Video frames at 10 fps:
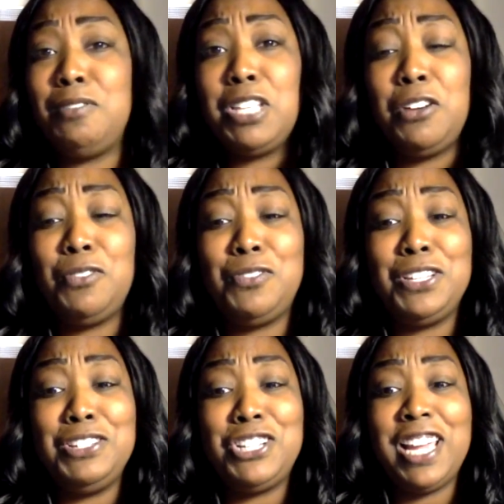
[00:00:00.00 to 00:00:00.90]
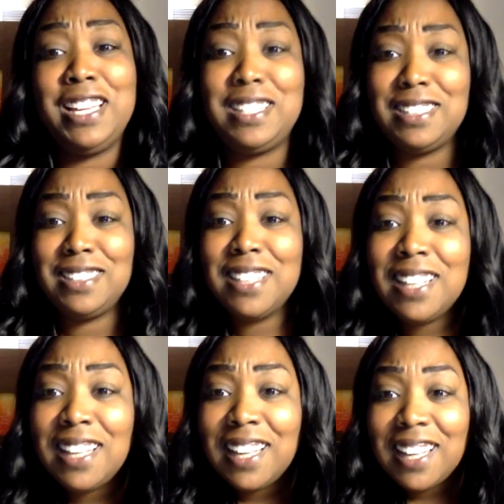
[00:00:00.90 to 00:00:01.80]
was helpful for you, Jake.
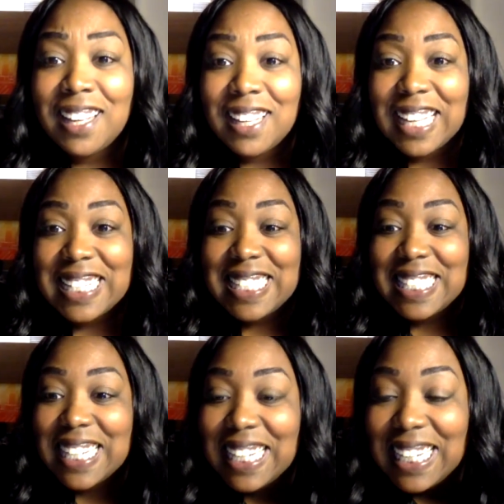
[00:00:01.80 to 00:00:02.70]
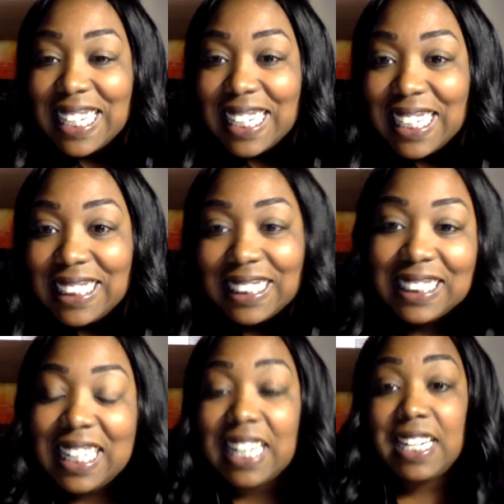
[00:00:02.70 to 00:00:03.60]
Let's see.
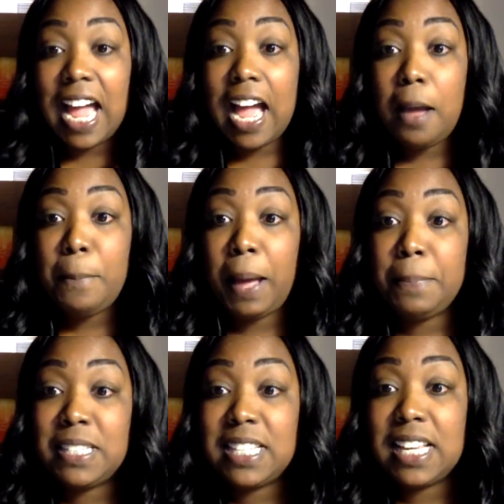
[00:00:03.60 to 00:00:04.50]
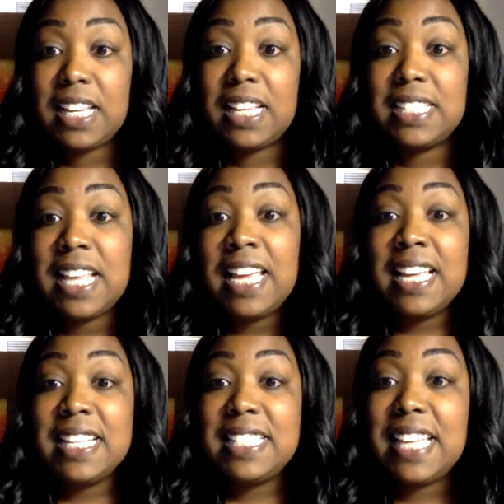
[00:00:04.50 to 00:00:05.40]
Don Piper says,
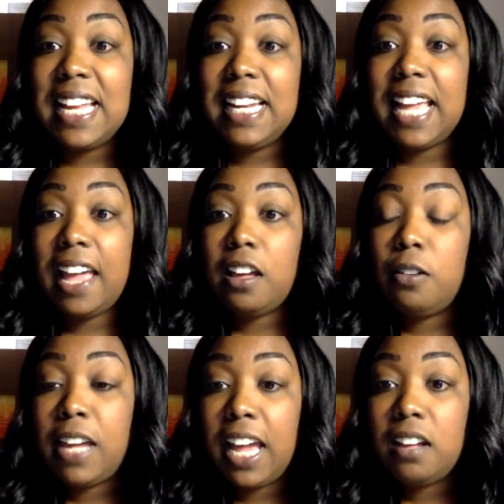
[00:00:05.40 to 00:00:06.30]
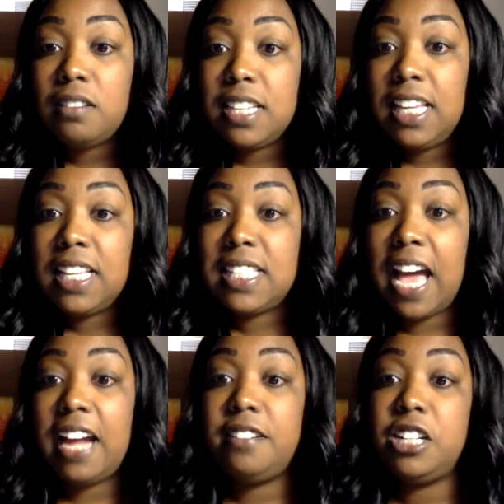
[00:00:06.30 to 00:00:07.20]
San Diego County is
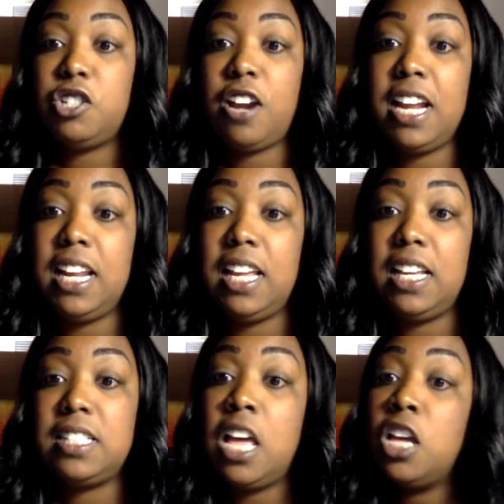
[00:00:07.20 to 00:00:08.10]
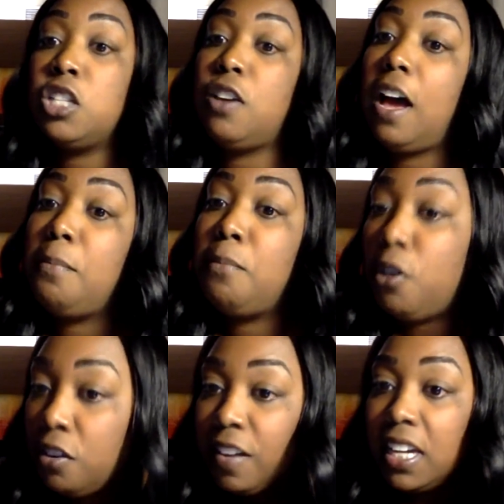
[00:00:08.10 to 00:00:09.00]
hiring trainees, so I'm
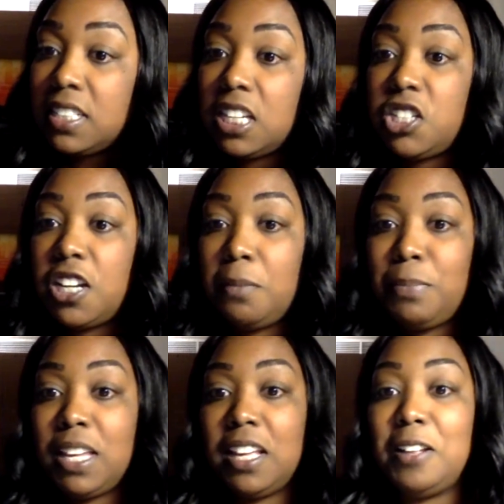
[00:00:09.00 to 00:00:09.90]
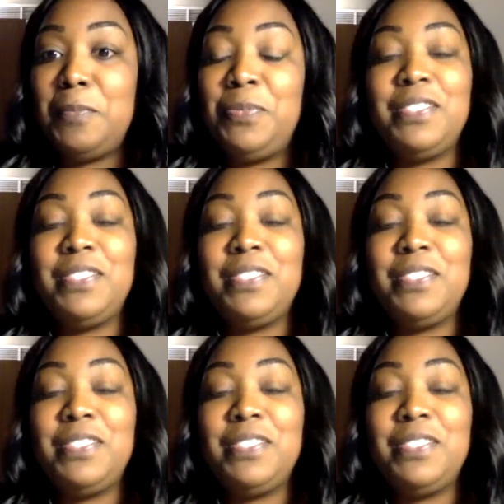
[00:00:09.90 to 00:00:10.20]
motivated to jump in.